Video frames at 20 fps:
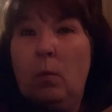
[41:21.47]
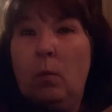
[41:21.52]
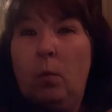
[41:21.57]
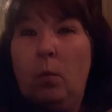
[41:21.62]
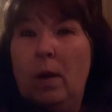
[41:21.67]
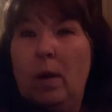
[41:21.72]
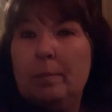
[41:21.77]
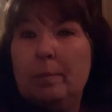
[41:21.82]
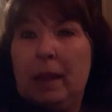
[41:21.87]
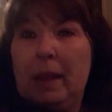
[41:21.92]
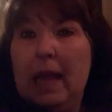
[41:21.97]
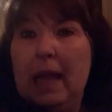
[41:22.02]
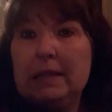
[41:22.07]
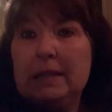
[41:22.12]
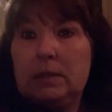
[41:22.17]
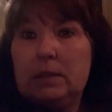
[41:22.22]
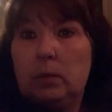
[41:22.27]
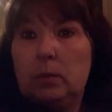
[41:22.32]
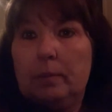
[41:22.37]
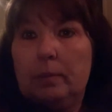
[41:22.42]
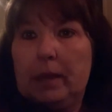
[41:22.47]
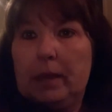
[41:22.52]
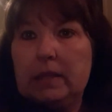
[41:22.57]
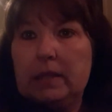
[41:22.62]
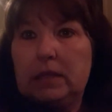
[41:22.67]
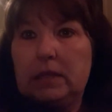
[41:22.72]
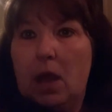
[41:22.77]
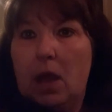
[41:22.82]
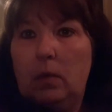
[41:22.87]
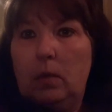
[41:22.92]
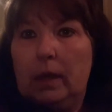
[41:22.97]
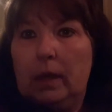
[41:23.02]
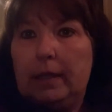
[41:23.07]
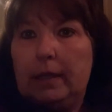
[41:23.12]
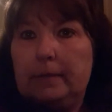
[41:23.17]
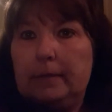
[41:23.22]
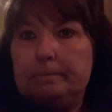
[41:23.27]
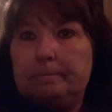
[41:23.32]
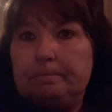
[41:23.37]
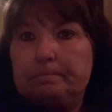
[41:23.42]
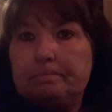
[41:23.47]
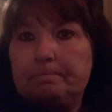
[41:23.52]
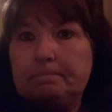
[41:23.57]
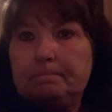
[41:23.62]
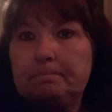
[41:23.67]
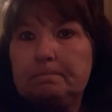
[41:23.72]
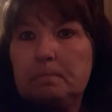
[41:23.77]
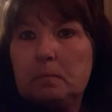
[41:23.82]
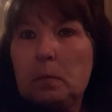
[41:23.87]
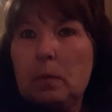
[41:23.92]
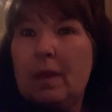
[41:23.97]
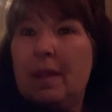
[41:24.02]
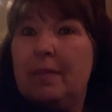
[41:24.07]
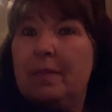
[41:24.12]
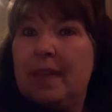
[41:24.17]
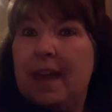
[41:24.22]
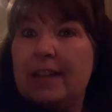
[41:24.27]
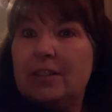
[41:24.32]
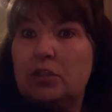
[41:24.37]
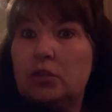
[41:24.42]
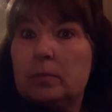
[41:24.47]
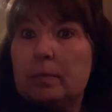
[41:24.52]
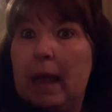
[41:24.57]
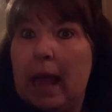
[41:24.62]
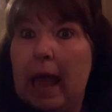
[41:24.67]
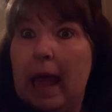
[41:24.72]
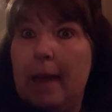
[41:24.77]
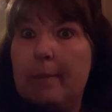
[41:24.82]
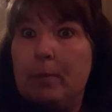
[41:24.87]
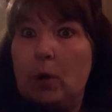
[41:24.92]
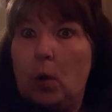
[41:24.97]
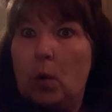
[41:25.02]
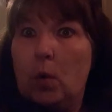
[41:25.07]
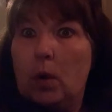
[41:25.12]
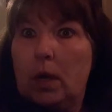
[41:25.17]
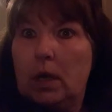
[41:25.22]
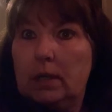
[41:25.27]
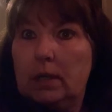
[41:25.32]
One place and one place only. That's your Bible.